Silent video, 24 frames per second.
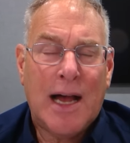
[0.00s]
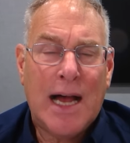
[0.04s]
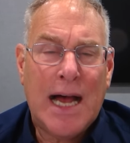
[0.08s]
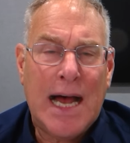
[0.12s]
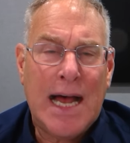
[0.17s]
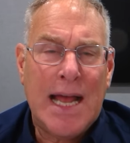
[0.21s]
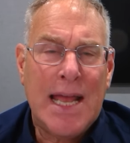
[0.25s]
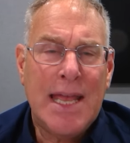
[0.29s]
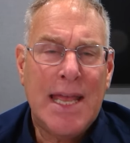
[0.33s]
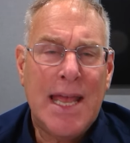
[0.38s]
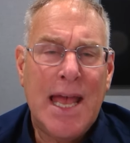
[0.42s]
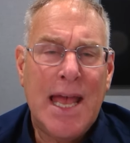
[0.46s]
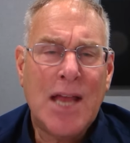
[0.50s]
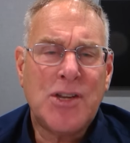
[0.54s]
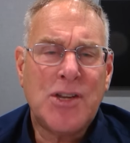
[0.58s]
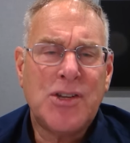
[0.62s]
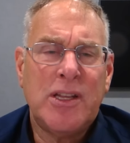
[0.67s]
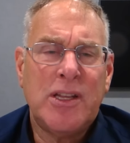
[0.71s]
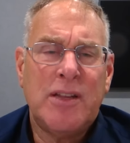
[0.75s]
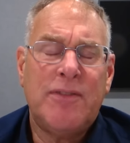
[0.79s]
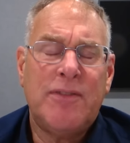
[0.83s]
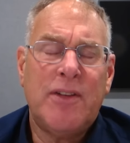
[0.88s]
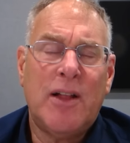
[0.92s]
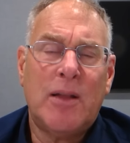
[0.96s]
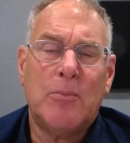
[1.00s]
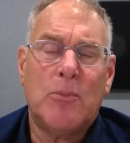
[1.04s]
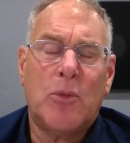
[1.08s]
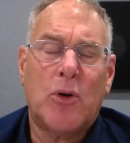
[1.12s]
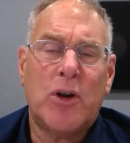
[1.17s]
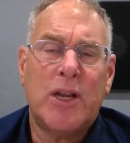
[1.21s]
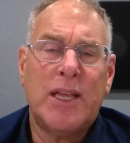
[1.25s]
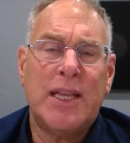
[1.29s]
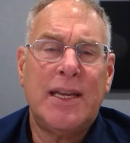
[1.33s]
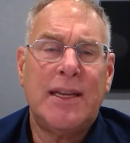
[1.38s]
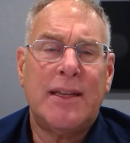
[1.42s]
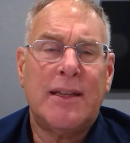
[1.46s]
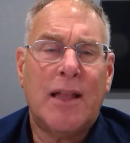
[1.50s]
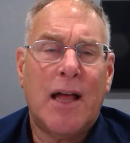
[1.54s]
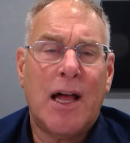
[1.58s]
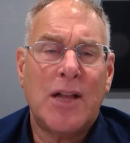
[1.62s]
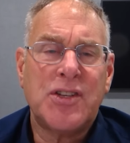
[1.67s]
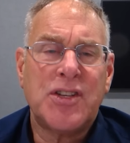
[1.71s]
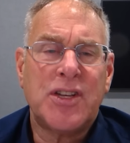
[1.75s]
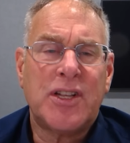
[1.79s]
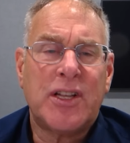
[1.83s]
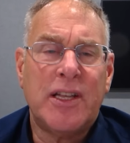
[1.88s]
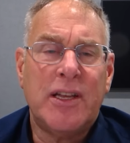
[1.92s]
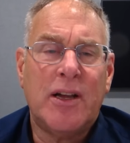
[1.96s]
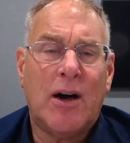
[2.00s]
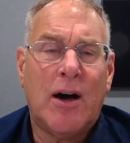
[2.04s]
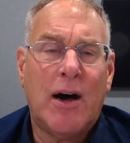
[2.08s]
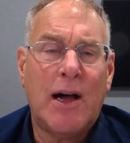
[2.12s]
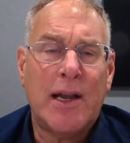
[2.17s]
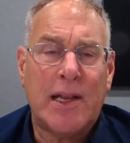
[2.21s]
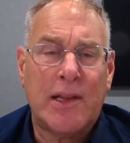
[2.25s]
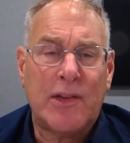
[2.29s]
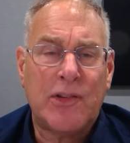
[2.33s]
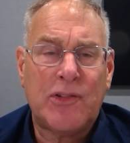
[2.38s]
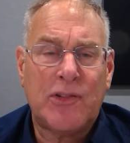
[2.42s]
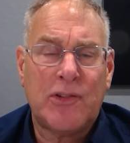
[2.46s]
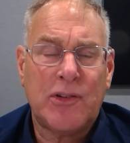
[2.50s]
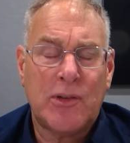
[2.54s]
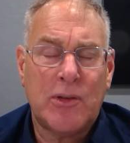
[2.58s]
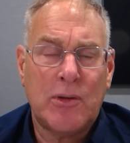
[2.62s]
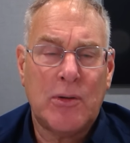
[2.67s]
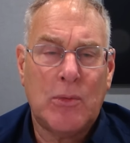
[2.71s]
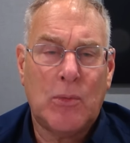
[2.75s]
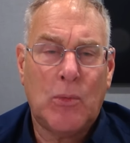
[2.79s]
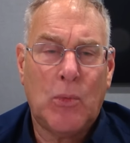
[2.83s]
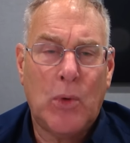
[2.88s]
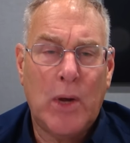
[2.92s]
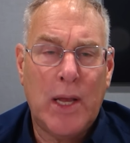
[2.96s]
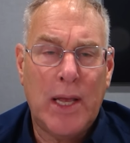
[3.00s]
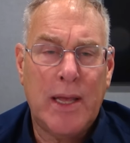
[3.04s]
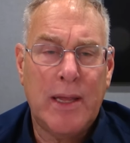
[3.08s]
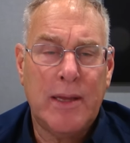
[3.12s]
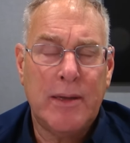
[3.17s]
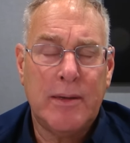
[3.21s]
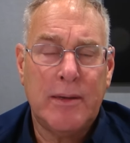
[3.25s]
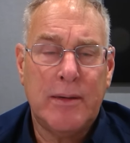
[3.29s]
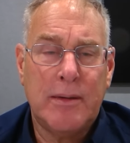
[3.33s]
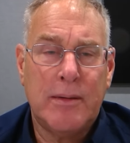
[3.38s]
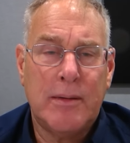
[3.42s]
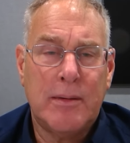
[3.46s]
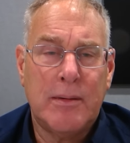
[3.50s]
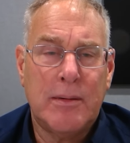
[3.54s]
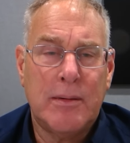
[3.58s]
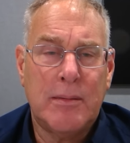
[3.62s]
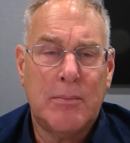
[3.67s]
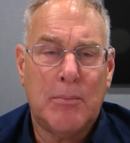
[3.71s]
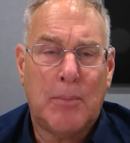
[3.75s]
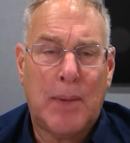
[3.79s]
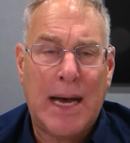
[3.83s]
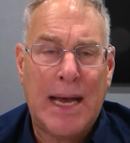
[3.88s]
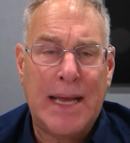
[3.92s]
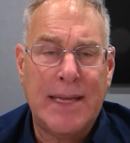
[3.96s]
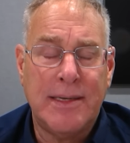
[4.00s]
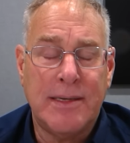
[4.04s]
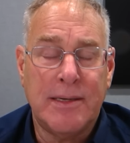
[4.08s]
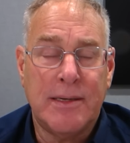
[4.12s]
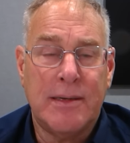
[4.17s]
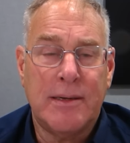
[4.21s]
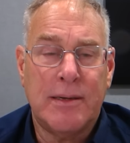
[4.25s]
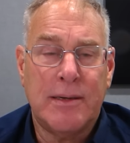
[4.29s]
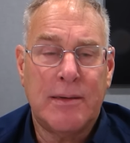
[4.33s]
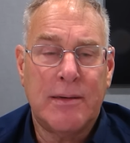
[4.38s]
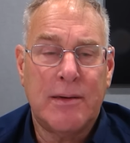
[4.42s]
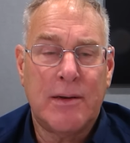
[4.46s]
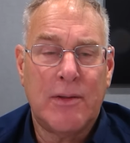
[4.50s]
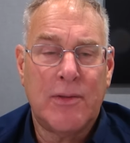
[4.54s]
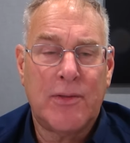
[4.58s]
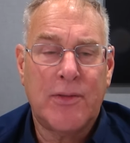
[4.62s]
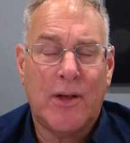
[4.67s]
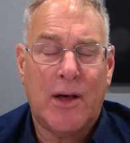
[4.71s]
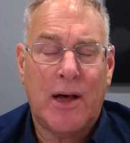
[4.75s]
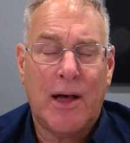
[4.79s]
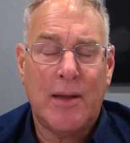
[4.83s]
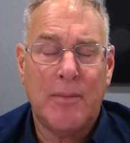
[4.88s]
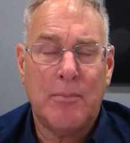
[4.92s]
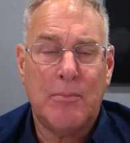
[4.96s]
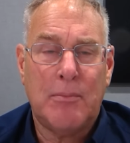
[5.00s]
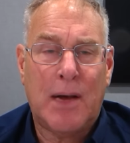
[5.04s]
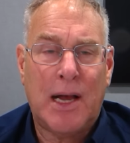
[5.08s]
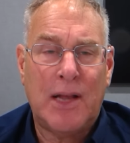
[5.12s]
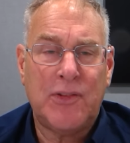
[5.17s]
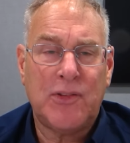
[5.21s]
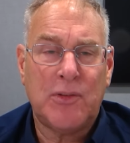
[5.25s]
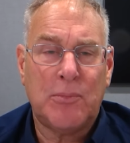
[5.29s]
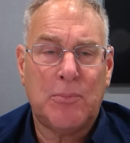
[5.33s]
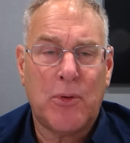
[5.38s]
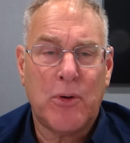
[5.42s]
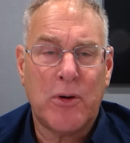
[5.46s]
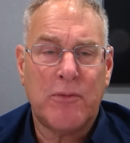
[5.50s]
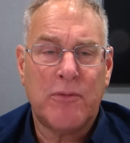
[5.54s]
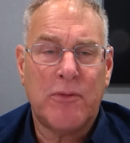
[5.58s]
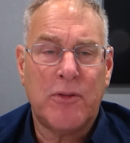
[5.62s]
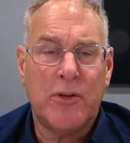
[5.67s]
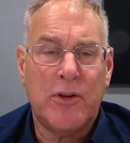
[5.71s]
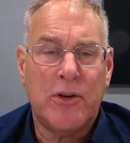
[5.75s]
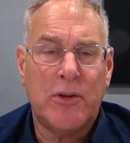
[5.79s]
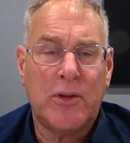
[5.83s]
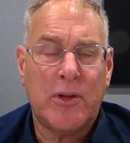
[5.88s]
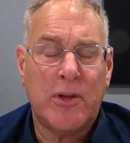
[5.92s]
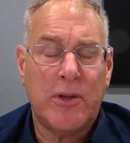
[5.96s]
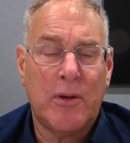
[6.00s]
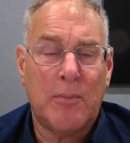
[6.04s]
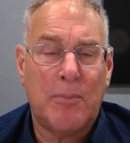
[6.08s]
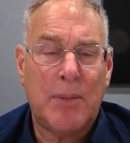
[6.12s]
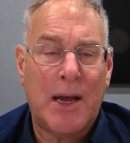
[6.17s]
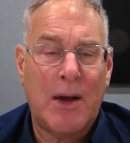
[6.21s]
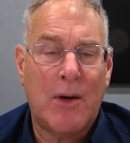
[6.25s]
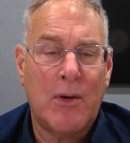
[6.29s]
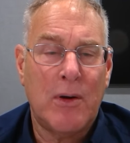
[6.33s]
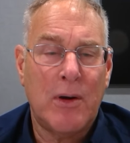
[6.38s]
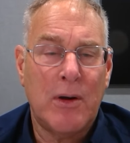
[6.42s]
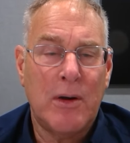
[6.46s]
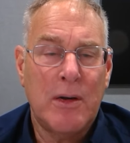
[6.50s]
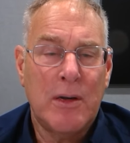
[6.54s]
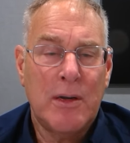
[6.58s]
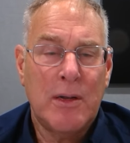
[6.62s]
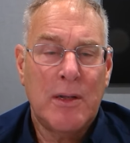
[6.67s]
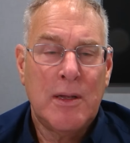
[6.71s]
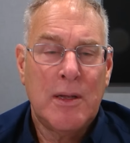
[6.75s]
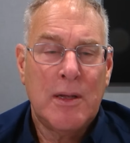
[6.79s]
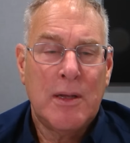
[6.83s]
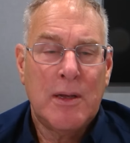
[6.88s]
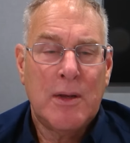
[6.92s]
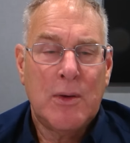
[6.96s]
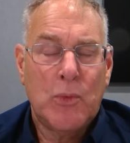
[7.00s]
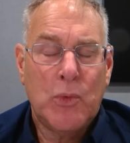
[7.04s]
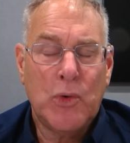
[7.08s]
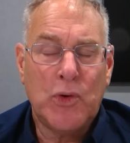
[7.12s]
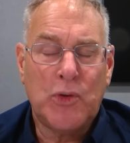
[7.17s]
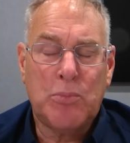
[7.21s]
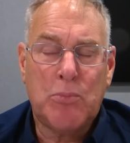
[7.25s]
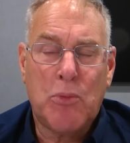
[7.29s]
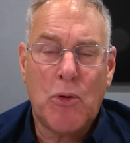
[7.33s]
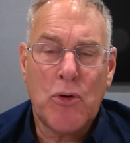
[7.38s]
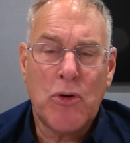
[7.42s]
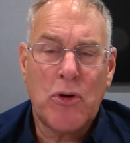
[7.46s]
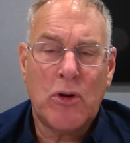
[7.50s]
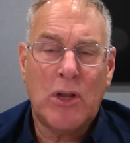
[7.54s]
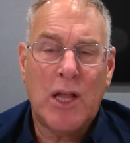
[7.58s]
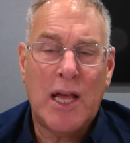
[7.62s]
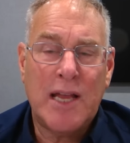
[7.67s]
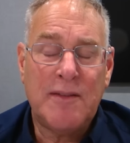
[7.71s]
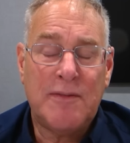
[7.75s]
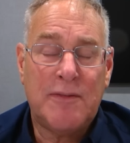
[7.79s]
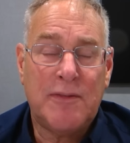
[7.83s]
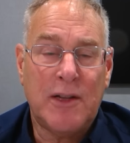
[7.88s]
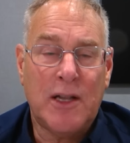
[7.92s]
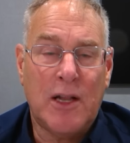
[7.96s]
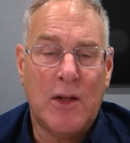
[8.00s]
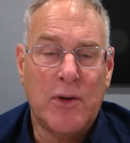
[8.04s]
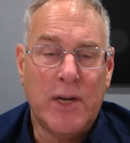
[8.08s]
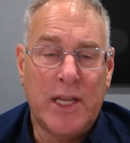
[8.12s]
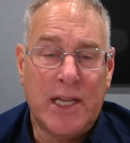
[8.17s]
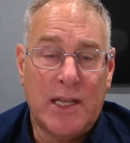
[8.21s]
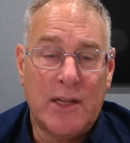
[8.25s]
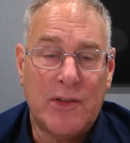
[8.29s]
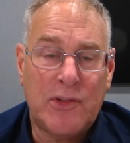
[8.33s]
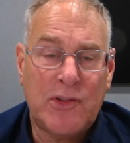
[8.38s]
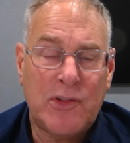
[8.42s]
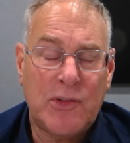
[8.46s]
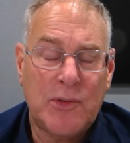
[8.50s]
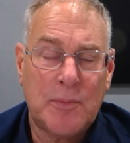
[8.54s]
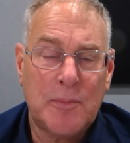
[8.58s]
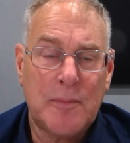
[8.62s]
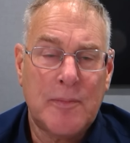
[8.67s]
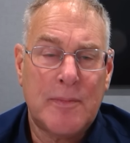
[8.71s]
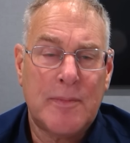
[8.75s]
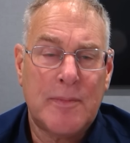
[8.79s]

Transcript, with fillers: I actually felt more ideologically honest when Biden thought my support for nuclear power was borderline felonious